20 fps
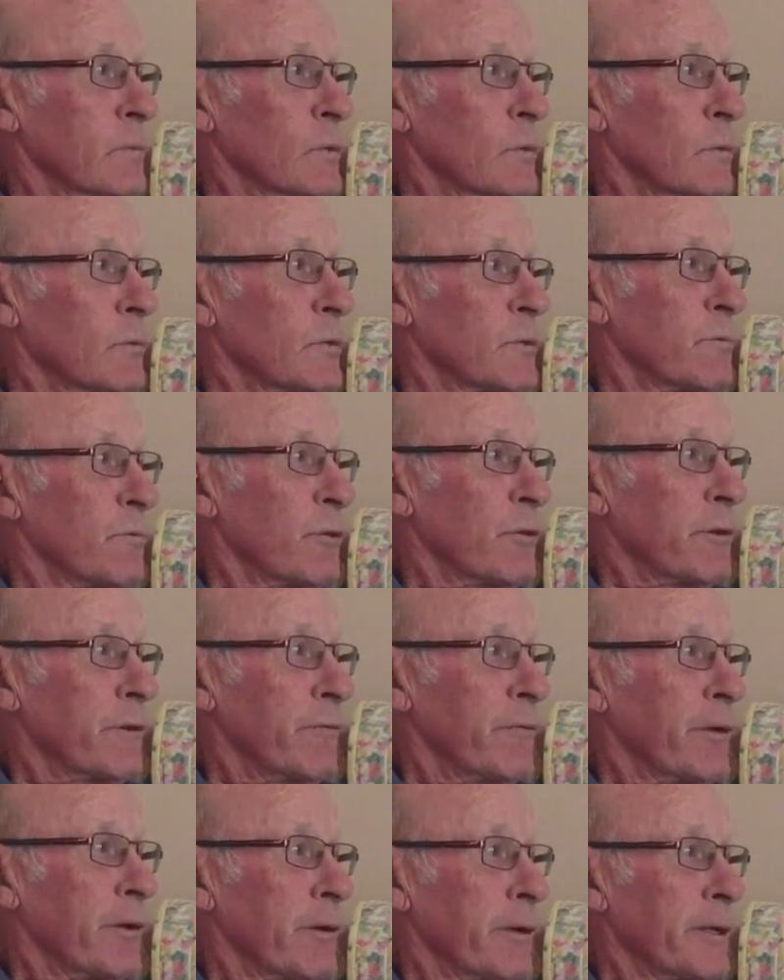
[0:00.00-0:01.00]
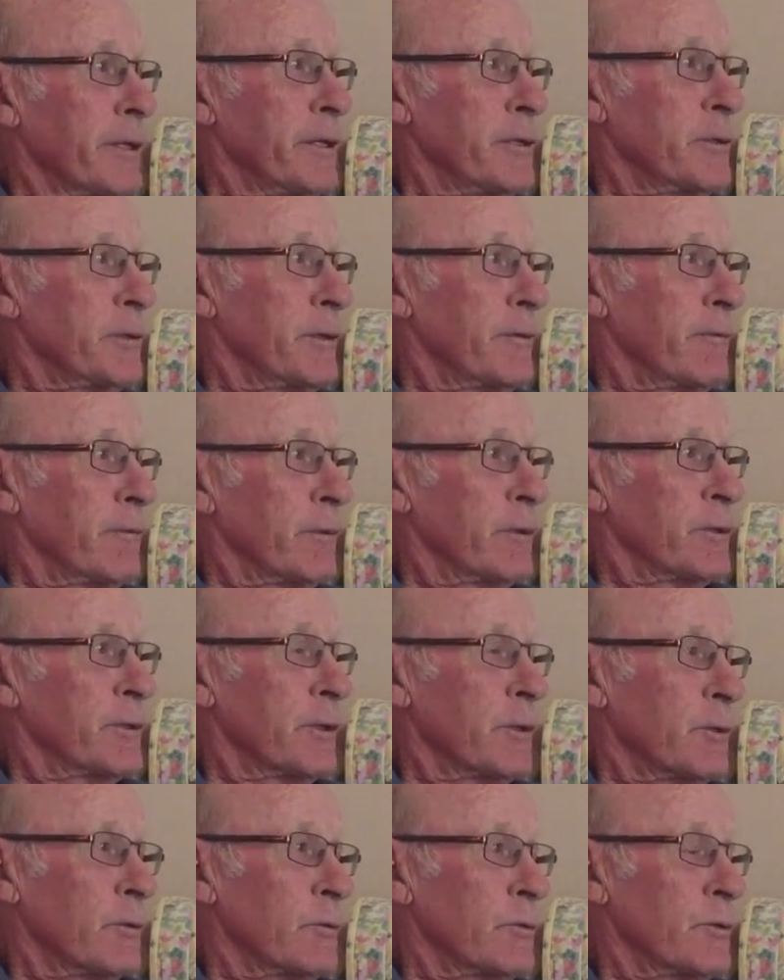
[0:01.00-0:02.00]
so it was fairly easy for us
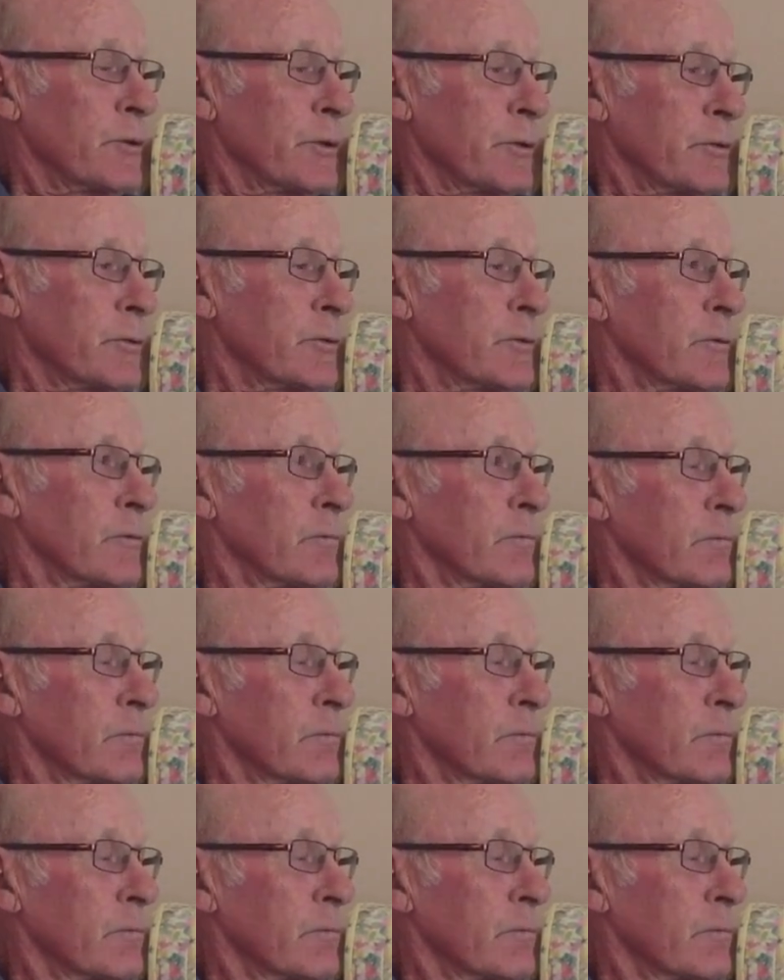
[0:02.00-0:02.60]
in those years.